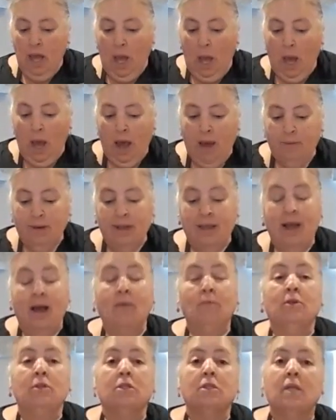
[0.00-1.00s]
Um, and
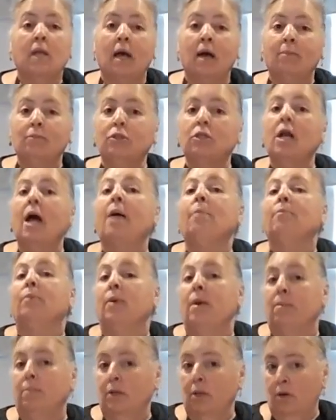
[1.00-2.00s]
that was um, shop
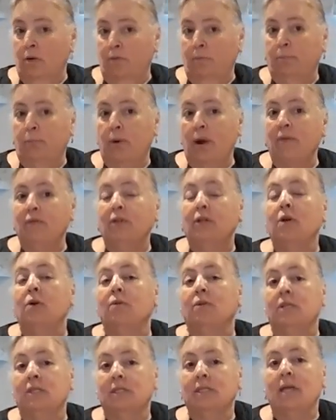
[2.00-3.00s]

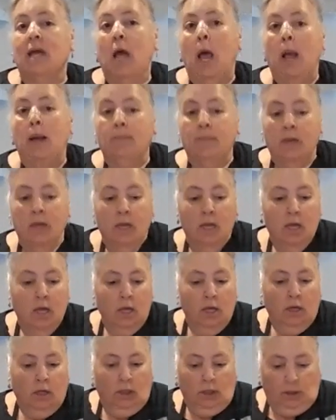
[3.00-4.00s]
provolone, this time.
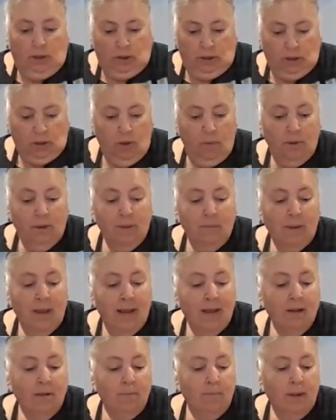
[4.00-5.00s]
So when the
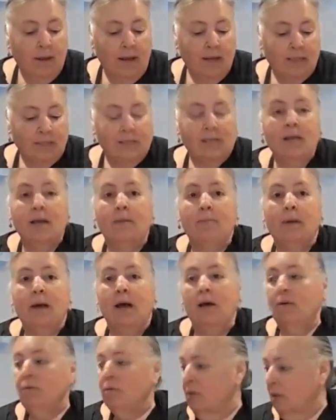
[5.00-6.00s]
bagel bites come
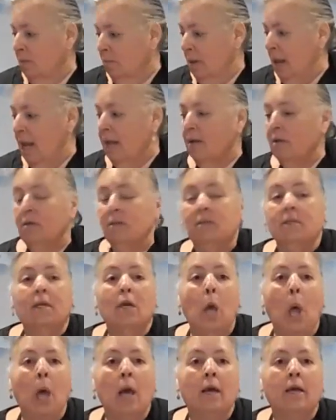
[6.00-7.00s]
out, the bagels
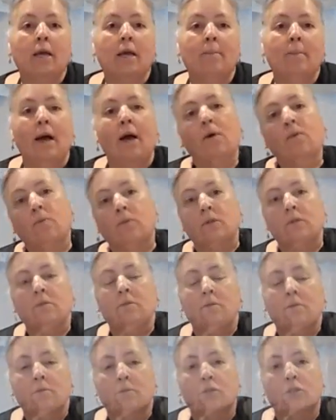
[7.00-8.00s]
come out, we'll,
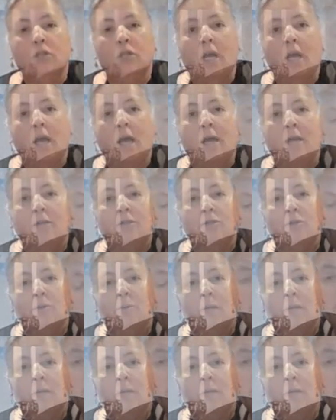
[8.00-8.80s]
okay. show you how to so do I